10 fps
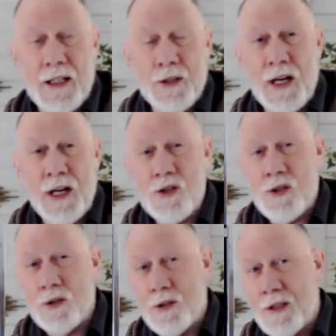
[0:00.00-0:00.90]

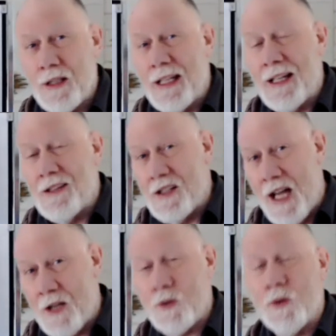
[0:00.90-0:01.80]
grandchildren in the
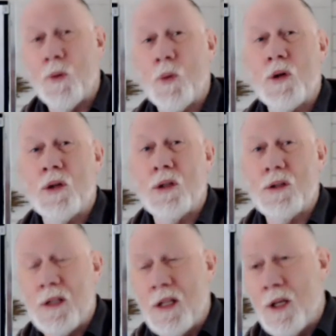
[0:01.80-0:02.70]
natural
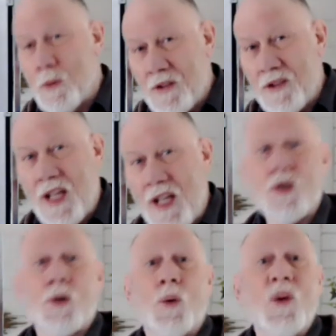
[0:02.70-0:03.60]
world, with
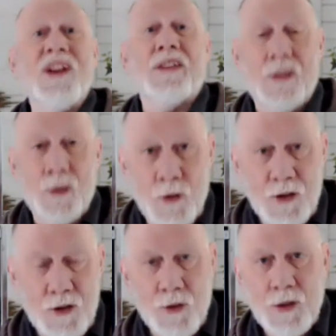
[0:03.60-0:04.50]
nature, with
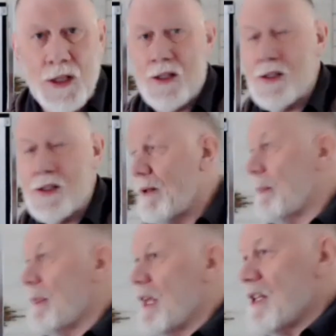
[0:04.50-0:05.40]
trees,
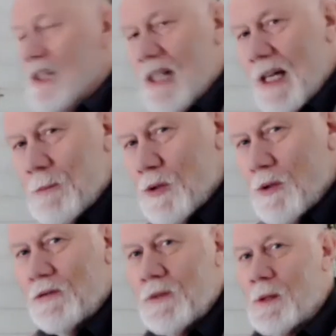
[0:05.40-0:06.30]
is come to
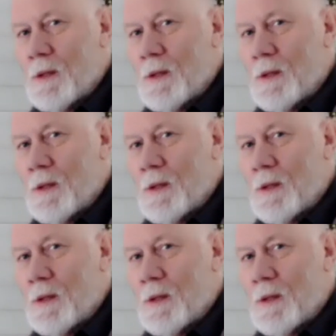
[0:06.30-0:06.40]
it from the